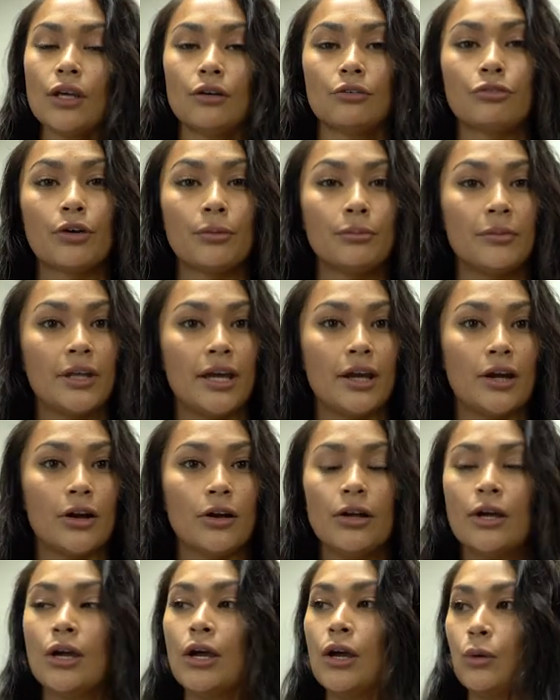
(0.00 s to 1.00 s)
From
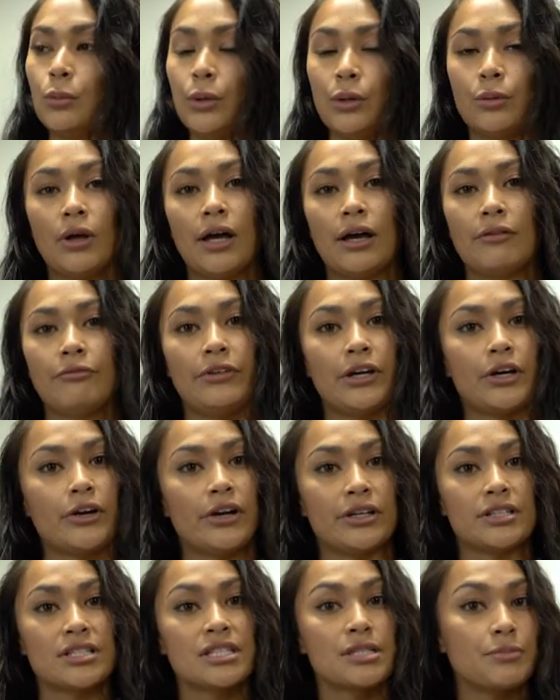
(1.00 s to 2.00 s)
there, we will have
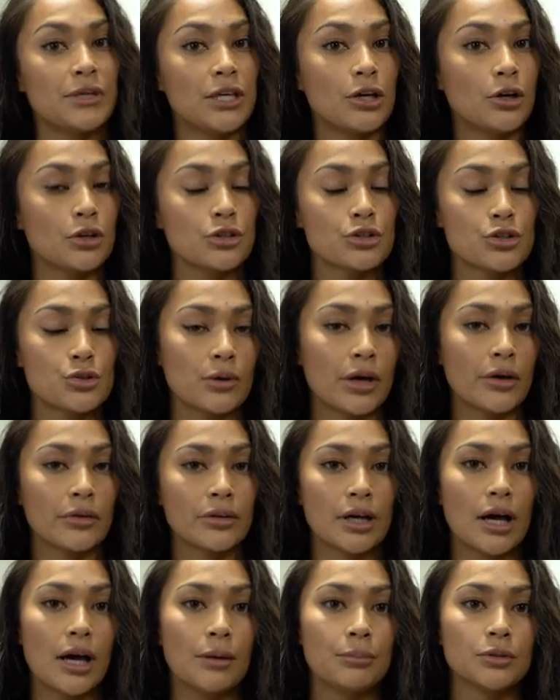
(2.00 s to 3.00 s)
various speakers
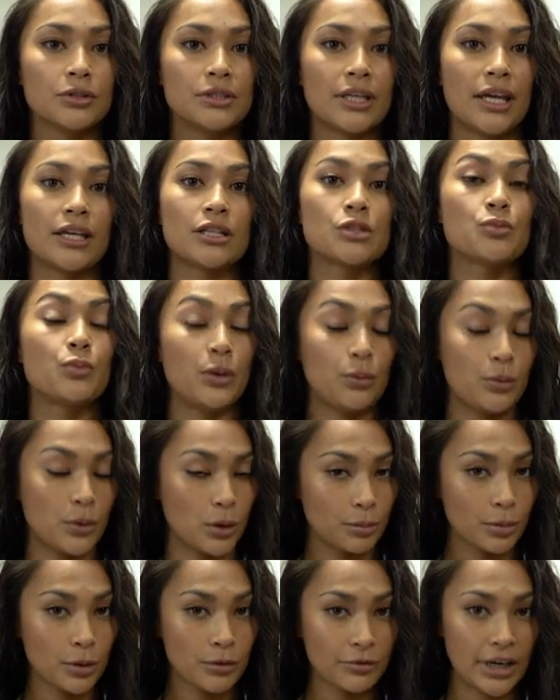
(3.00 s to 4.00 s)
throughout the couple days. We
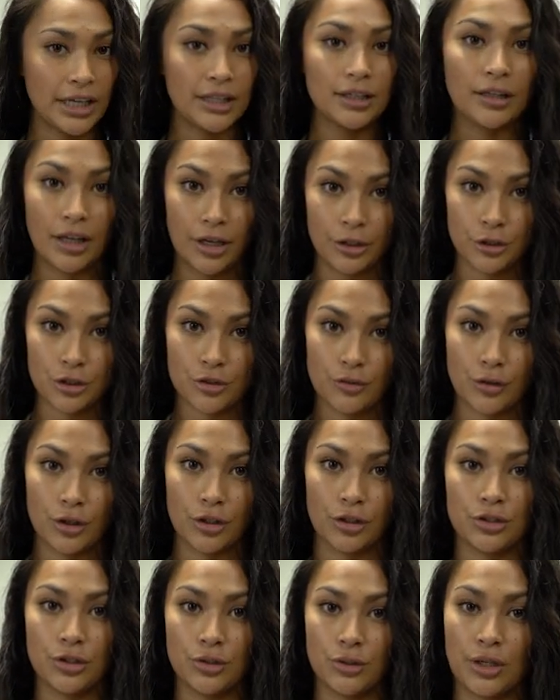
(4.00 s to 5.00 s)
will provide lunch for
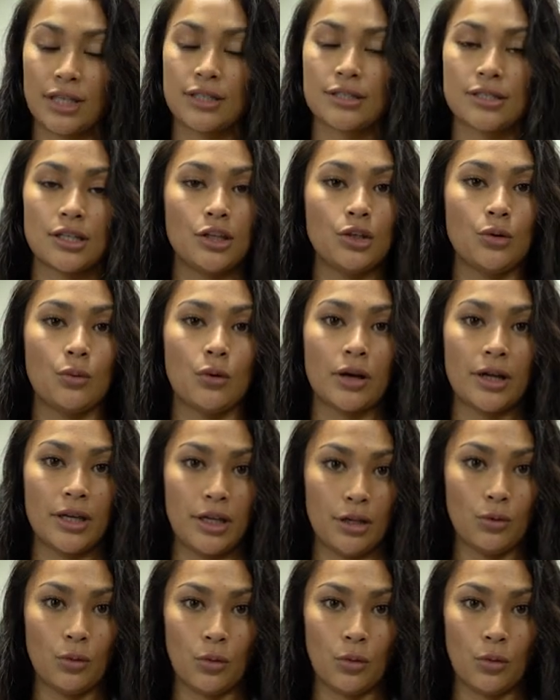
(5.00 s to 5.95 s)
the two days that you are in